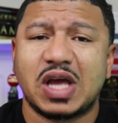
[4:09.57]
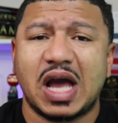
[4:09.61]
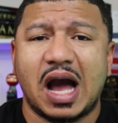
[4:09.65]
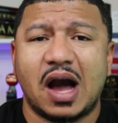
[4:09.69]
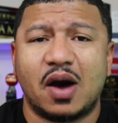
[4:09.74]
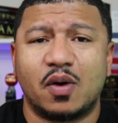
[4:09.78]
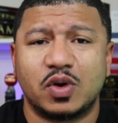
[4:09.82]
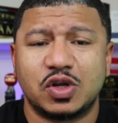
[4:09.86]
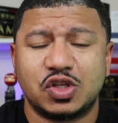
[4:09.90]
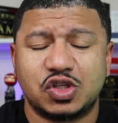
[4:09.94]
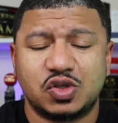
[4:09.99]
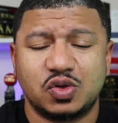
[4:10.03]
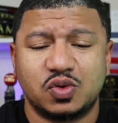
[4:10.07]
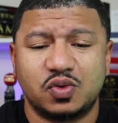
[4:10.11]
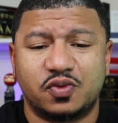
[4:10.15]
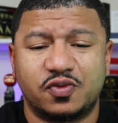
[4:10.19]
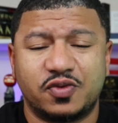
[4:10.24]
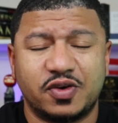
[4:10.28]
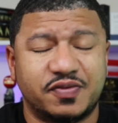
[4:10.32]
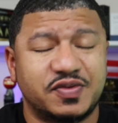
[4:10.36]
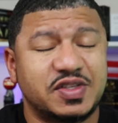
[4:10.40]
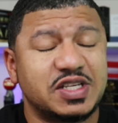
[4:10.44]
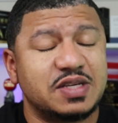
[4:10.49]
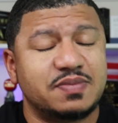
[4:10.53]
I would do
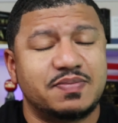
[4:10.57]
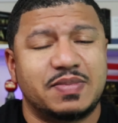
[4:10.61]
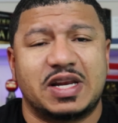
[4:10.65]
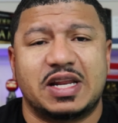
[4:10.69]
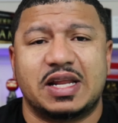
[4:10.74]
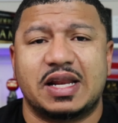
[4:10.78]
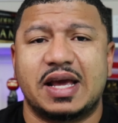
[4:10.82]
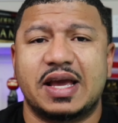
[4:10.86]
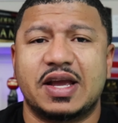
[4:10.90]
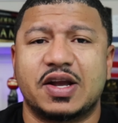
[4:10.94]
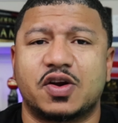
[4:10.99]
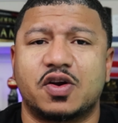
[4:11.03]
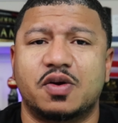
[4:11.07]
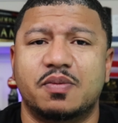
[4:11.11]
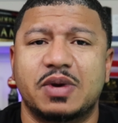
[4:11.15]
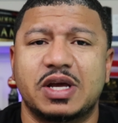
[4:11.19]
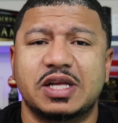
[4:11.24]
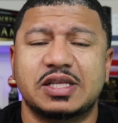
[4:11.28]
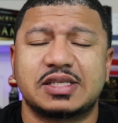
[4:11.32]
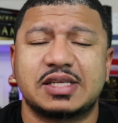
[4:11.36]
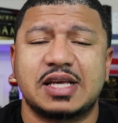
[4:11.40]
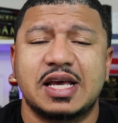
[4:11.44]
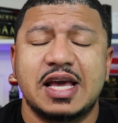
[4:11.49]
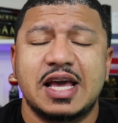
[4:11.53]
15-minute
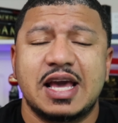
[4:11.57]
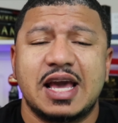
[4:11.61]
increments,